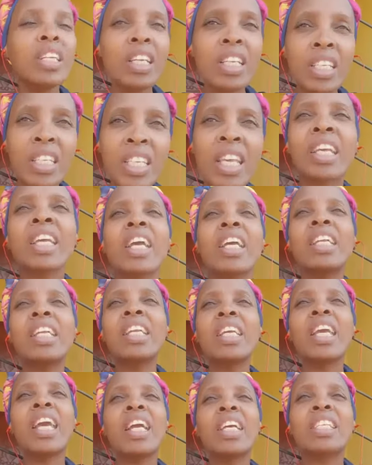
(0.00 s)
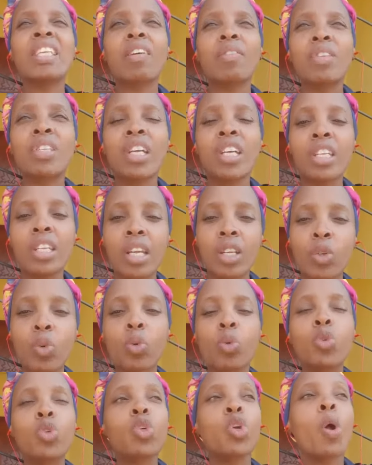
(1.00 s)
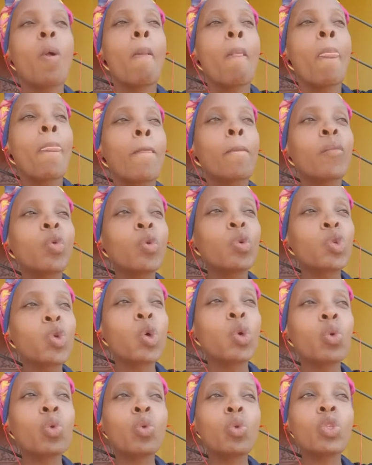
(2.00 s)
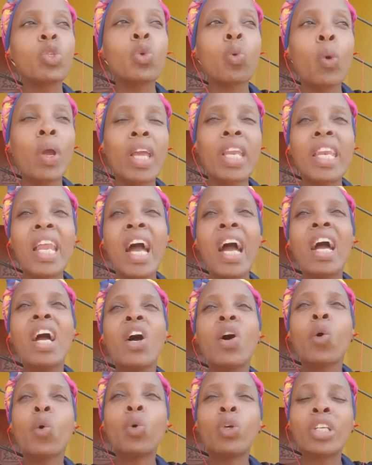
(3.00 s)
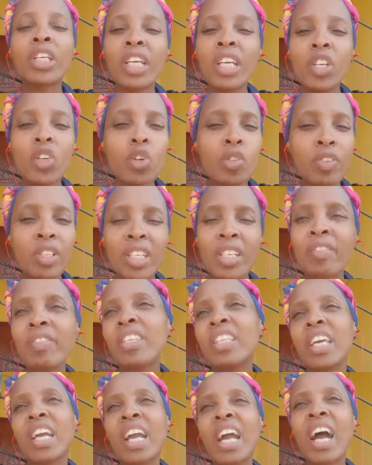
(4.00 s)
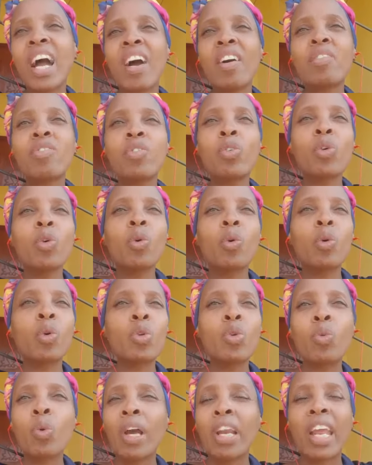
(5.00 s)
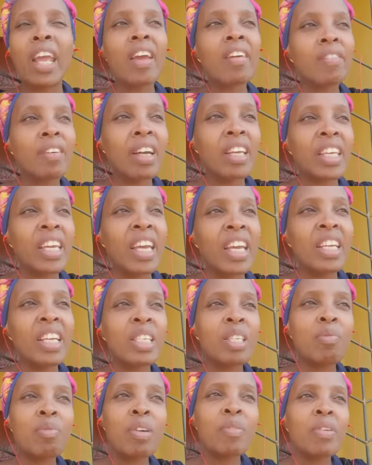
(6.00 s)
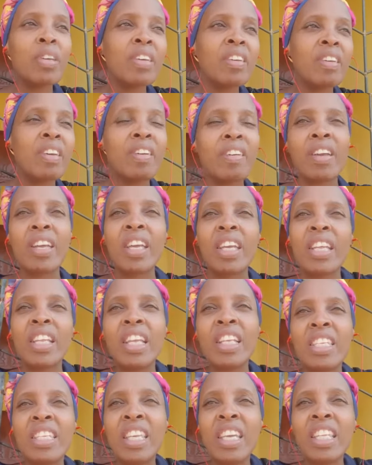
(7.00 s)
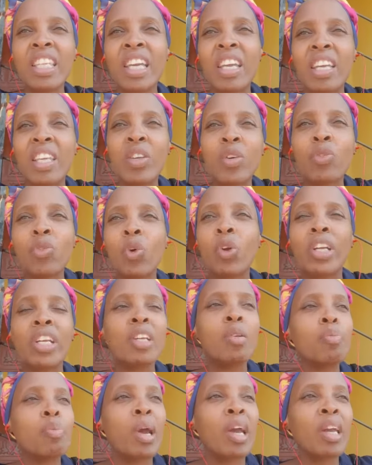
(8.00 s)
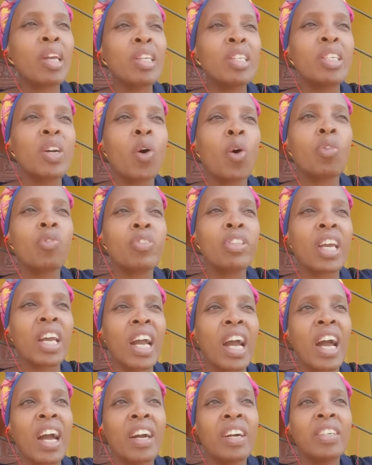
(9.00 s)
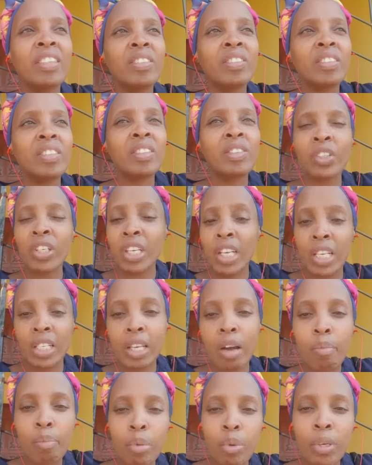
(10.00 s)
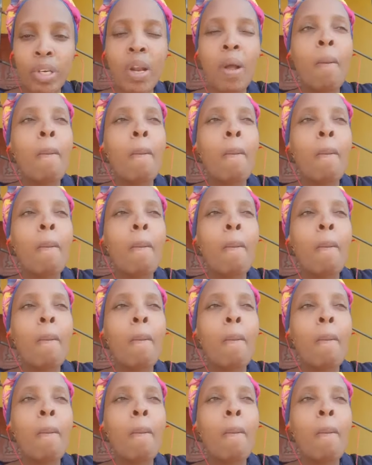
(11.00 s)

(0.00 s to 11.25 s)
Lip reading: Secondly, as I've said, that utholukuthi wena already you've driven the car for whatever years, maybe let's say that you've already paid off the car, for an example.